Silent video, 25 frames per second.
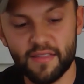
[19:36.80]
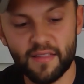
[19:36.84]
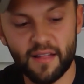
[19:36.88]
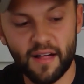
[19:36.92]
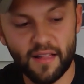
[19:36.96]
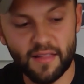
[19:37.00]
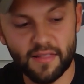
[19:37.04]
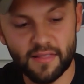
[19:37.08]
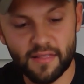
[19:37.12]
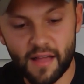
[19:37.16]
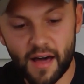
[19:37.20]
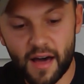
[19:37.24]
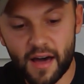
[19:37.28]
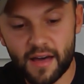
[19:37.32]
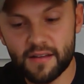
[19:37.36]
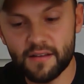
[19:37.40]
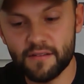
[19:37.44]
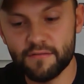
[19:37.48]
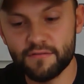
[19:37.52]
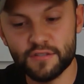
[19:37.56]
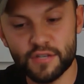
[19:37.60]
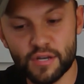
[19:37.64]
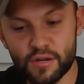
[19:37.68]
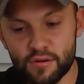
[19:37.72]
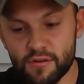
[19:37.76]
a lot
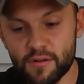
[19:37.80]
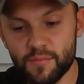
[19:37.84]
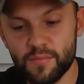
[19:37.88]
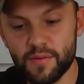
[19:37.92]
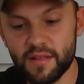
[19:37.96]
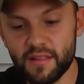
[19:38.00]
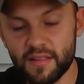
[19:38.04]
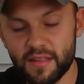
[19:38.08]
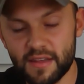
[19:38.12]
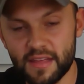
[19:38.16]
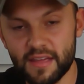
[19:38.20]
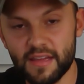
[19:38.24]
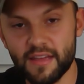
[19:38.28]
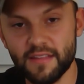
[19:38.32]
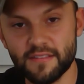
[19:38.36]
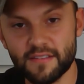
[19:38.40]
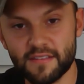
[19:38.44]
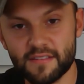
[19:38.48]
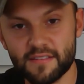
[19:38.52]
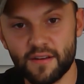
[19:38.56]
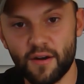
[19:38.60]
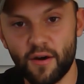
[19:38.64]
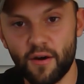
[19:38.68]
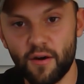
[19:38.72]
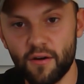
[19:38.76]
of tunability in
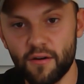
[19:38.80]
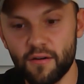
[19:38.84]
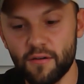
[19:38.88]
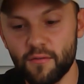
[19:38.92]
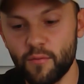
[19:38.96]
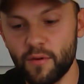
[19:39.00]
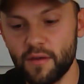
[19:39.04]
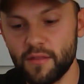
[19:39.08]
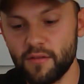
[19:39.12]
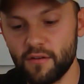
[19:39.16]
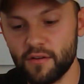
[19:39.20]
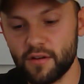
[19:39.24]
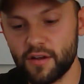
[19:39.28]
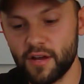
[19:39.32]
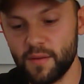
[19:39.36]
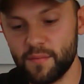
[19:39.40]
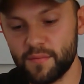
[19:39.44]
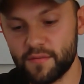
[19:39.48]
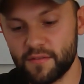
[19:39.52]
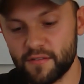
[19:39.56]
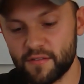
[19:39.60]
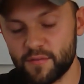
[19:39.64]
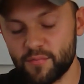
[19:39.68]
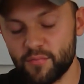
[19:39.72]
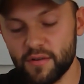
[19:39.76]
this car, whether it comes
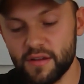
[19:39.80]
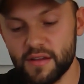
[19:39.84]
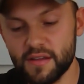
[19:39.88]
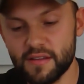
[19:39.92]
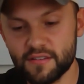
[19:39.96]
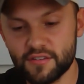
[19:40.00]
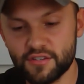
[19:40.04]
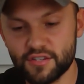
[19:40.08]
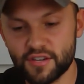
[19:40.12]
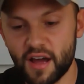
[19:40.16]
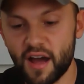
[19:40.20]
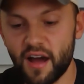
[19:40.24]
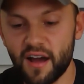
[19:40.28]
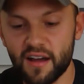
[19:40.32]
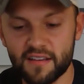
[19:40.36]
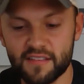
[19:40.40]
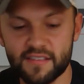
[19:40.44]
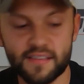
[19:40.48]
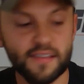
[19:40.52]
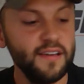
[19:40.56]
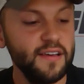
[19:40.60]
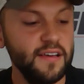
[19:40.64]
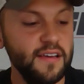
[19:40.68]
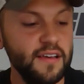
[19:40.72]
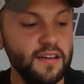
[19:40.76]
to springs, shocks,
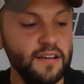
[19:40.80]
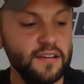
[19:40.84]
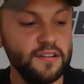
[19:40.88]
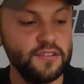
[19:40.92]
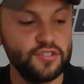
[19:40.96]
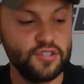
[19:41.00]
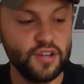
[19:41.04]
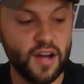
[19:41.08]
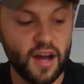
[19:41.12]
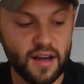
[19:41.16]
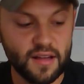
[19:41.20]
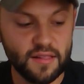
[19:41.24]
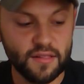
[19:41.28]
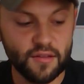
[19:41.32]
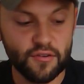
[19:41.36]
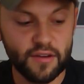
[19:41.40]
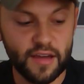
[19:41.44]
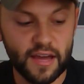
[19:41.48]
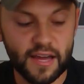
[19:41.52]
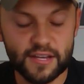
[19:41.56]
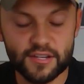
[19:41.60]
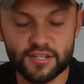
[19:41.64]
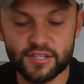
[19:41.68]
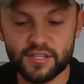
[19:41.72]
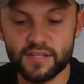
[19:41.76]
shock
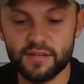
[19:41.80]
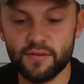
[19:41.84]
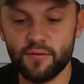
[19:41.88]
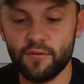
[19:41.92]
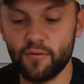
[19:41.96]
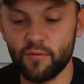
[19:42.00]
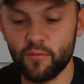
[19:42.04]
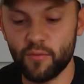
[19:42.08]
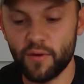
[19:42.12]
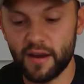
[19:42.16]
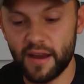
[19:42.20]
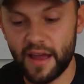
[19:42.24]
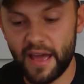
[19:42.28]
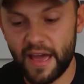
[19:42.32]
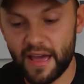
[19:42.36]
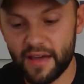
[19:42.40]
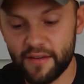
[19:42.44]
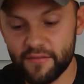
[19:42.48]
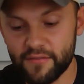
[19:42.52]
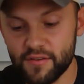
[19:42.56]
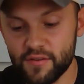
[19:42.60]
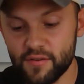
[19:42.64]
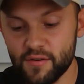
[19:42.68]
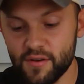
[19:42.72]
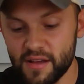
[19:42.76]
location, or what
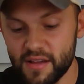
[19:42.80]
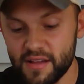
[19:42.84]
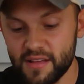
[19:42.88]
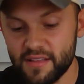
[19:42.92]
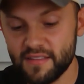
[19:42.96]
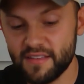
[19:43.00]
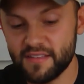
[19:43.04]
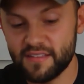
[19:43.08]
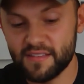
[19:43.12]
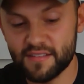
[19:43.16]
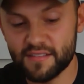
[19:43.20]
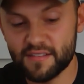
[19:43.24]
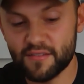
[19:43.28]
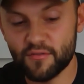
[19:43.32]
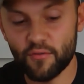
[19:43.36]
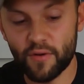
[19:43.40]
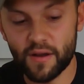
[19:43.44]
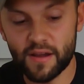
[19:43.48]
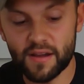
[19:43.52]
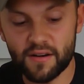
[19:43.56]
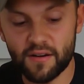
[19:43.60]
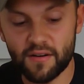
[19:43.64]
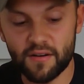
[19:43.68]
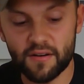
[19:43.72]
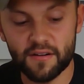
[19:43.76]
have you. This is a
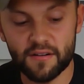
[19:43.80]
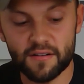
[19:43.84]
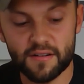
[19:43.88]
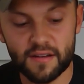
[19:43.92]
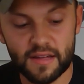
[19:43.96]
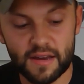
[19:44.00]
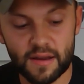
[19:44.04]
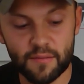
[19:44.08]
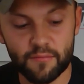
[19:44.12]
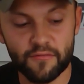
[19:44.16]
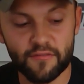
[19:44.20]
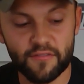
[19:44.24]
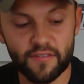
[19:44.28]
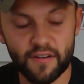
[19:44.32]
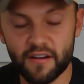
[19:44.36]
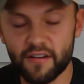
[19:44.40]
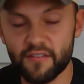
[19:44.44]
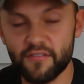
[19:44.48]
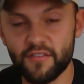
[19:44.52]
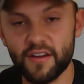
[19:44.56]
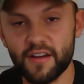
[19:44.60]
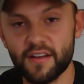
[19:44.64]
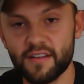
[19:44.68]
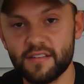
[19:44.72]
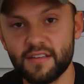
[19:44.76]
great car, and I'm very,
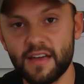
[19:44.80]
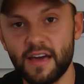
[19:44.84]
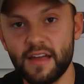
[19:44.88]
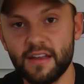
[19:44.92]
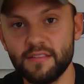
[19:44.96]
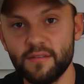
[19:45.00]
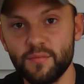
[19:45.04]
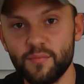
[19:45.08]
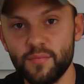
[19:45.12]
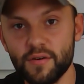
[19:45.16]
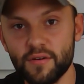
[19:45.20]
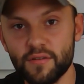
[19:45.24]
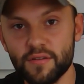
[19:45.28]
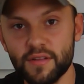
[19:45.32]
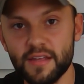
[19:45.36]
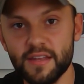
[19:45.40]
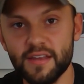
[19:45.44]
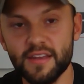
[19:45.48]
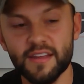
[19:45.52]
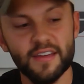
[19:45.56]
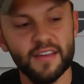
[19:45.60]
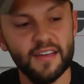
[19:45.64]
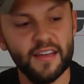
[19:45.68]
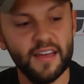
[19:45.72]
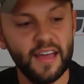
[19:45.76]
very excited to build it.
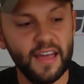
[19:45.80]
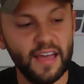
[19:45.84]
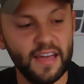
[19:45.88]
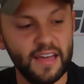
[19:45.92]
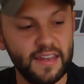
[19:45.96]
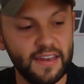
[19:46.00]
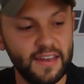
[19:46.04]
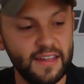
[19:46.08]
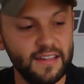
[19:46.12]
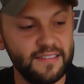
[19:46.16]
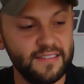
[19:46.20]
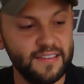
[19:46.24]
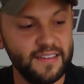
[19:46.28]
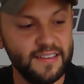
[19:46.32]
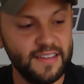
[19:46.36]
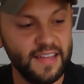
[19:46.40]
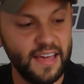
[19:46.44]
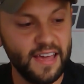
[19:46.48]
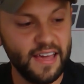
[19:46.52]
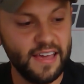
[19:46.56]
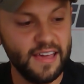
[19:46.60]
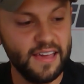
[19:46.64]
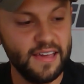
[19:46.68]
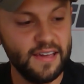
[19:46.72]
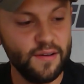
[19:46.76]
And
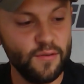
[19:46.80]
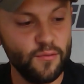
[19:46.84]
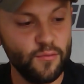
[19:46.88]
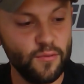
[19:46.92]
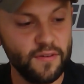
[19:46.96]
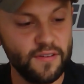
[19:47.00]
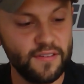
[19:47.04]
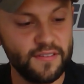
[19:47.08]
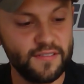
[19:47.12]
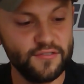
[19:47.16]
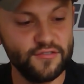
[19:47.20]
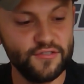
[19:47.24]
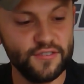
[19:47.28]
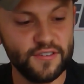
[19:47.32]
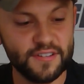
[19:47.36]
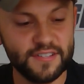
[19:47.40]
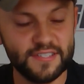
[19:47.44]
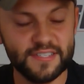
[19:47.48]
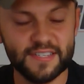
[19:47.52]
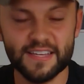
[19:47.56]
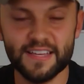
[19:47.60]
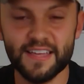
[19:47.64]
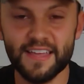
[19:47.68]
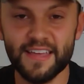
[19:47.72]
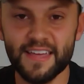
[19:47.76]
today was just
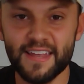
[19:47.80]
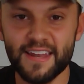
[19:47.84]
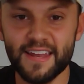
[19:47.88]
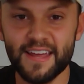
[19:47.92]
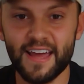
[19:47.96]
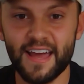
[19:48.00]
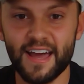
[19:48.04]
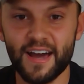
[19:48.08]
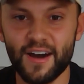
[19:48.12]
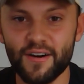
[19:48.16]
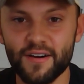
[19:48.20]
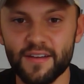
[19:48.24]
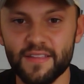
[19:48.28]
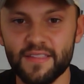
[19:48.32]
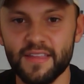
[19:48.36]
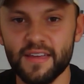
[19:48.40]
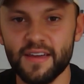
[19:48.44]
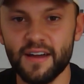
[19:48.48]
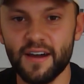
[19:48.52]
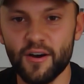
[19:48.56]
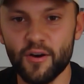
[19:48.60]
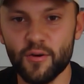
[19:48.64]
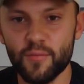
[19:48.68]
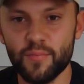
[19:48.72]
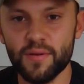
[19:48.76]
to get it out in the
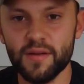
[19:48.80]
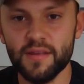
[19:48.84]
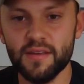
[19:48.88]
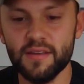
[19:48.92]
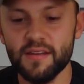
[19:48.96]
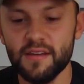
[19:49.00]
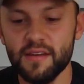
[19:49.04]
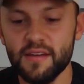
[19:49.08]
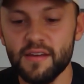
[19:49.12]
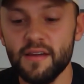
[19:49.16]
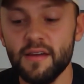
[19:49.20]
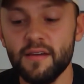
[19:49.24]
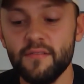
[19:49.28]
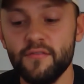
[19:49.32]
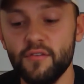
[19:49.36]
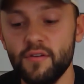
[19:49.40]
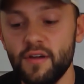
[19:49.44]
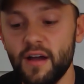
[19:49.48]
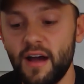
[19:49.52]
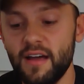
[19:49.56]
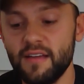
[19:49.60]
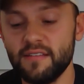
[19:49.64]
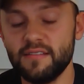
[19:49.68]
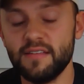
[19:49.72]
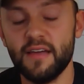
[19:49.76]
open. If you
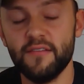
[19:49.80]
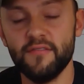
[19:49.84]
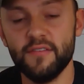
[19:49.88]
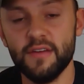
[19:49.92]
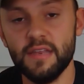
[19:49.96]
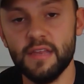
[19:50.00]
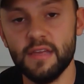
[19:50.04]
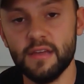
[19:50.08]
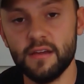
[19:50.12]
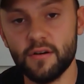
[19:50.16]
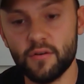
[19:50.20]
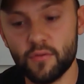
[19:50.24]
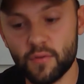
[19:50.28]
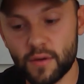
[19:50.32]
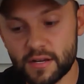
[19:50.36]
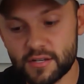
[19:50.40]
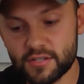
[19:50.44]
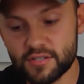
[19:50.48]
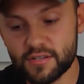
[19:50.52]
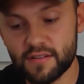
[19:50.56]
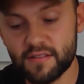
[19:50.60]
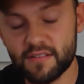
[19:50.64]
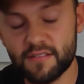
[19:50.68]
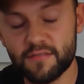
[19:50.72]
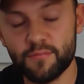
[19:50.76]
guys have any
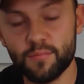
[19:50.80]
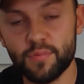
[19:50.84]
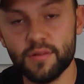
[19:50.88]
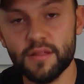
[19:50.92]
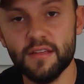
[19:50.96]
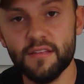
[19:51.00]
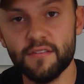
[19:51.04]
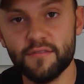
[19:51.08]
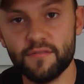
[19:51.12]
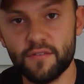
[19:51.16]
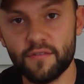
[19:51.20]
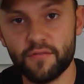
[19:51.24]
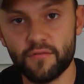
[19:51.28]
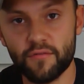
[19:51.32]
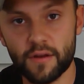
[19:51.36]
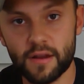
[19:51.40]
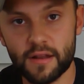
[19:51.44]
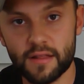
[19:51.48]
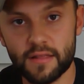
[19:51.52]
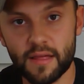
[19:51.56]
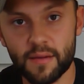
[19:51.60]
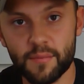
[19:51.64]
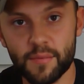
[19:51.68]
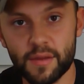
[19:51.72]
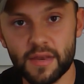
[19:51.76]
questions, please feel free to
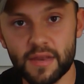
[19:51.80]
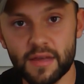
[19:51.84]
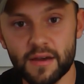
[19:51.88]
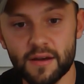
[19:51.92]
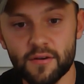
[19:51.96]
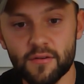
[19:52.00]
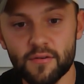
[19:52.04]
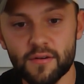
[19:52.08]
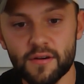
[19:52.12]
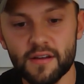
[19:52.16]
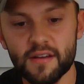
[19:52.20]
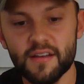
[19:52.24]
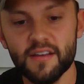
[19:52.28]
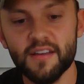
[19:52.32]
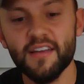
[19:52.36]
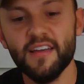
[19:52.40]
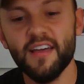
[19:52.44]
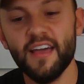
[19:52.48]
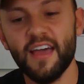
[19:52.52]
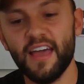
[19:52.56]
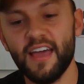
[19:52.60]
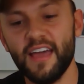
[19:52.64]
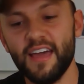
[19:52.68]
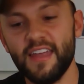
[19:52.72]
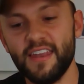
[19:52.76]
let me know.
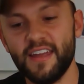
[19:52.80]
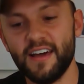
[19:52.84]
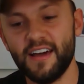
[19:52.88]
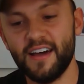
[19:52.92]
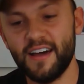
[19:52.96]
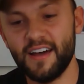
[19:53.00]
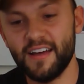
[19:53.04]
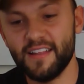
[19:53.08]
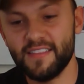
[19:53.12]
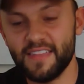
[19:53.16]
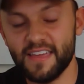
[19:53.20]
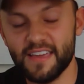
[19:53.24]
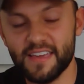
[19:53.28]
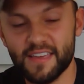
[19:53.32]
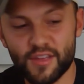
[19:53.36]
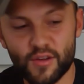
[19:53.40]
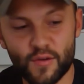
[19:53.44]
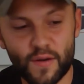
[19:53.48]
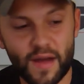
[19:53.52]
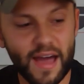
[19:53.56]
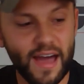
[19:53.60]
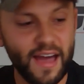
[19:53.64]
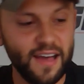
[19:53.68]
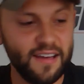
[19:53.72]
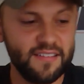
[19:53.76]
And thank you,
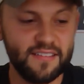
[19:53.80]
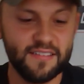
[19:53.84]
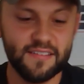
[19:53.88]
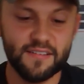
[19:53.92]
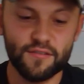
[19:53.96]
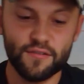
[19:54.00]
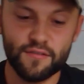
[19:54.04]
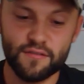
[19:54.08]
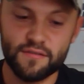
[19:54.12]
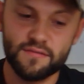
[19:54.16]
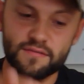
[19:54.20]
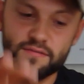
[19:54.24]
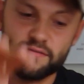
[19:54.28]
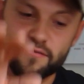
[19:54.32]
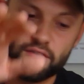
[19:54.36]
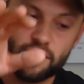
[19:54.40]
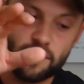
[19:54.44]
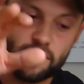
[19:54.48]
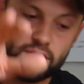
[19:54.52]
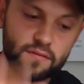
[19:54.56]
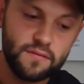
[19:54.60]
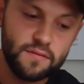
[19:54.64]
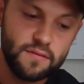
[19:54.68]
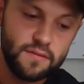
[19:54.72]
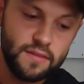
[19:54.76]
Axial, for
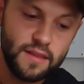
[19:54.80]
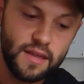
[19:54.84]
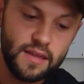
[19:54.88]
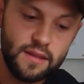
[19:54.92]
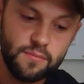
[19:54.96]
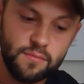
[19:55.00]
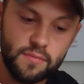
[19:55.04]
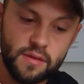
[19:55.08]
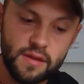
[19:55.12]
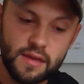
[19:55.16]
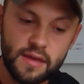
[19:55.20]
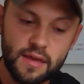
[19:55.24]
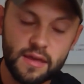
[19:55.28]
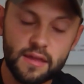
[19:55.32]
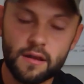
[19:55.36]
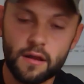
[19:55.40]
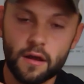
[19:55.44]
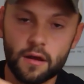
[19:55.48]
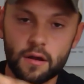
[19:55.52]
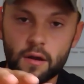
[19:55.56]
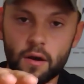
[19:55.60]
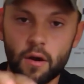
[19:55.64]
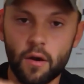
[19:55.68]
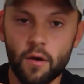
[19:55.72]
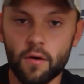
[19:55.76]
letting me get a
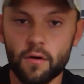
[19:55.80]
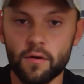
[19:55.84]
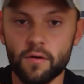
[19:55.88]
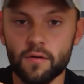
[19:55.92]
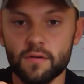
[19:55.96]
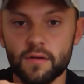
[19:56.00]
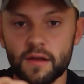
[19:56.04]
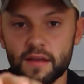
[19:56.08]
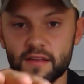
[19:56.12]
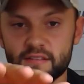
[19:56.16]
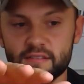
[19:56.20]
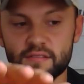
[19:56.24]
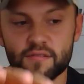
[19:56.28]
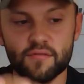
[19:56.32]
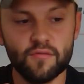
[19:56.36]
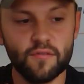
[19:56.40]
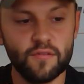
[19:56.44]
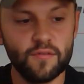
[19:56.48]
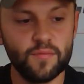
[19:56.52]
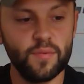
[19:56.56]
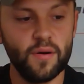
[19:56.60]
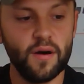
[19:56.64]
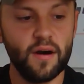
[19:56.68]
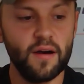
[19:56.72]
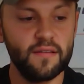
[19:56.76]
car as soon as
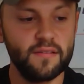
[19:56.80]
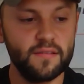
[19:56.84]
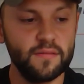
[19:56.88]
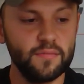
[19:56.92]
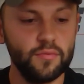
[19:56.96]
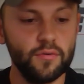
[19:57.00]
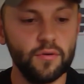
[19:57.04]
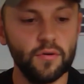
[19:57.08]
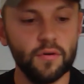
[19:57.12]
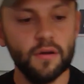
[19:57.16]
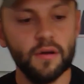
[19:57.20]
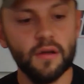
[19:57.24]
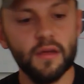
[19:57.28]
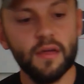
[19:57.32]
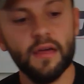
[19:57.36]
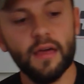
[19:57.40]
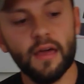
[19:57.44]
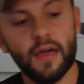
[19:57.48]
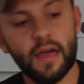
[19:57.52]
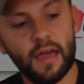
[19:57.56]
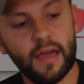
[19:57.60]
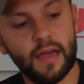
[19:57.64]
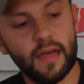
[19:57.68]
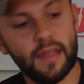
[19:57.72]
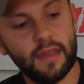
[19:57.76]
possible.
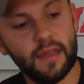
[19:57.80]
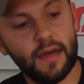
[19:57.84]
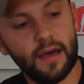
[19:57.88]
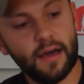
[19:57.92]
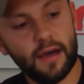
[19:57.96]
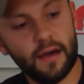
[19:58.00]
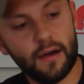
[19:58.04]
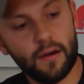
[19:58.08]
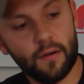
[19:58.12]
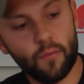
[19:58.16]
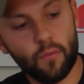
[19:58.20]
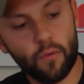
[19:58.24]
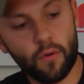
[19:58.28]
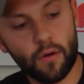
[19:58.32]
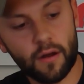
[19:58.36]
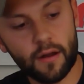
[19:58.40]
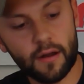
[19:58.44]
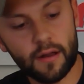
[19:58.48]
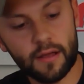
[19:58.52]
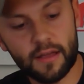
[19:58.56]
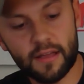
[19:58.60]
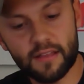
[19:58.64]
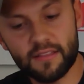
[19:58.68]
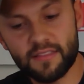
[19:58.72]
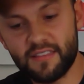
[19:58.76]
And we're going to
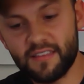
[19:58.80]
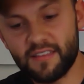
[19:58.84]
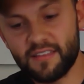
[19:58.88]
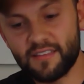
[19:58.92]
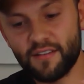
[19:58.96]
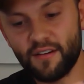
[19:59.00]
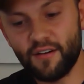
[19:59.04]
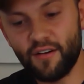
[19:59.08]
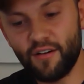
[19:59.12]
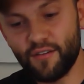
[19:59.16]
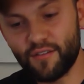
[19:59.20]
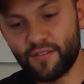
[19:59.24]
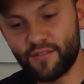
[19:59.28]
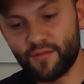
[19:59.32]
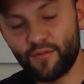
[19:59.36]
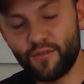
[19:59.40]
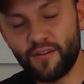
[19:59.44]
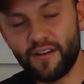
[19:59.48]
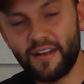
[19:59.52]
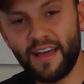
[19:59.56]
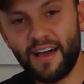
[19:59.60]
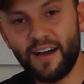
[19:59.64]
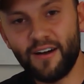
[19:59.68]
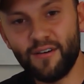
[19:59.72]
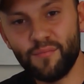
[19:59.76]
get this all sorted
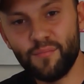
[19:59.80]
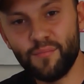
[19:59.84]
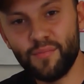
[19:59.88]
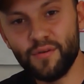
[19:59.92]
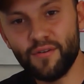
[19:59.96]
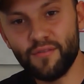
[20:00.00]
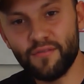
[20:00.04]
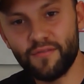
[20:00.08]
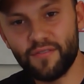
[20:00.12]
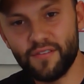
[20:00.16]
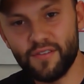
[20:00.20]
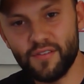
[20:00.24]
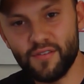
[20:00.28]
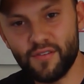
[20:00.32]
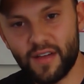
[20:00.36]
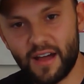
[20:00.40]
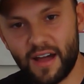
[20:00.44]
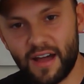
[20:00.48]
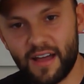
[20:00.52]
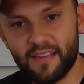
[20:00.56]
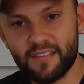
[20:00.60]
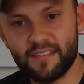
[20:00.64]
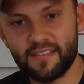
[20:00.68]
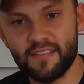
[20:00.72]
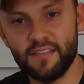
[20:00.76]
out and built for you
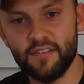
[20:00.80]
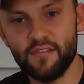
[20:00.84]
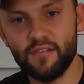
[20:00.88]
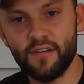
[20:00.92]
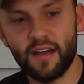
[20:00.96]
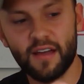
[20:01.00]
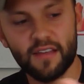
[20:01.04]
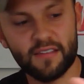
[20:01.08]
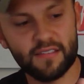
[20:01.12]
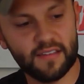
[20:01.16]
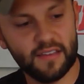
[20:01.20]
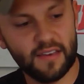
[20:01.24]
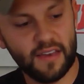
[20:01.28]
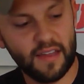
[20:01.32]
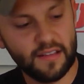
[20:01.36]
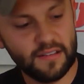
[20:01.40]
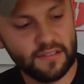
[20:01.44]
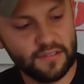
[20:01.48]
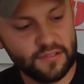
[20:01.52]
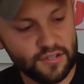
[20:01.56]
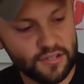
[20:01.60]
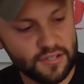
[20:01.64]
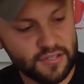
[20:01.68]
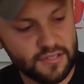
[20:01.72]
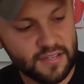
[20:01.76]
guys. And you guys can
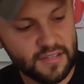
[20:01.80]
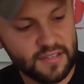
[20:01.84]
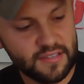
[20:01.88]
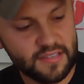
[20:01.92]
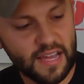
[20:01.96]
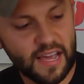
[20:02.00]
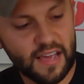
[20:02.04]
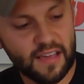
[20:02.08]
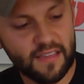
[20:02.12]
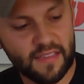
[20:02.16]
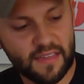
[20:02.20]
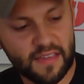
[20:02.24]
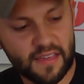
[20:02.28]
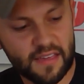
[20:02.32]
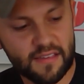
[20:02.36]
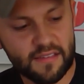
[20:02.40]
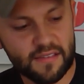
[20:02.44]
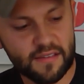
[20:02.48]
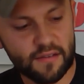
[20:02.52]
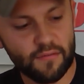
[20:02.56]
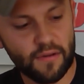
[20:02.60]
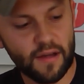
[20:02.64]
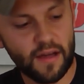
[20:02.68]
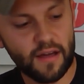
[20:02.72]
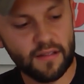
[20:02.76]
just take the
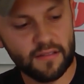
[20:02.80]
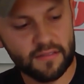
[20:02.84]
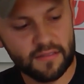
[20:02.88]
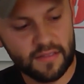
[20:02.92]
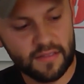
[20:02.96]
easy route and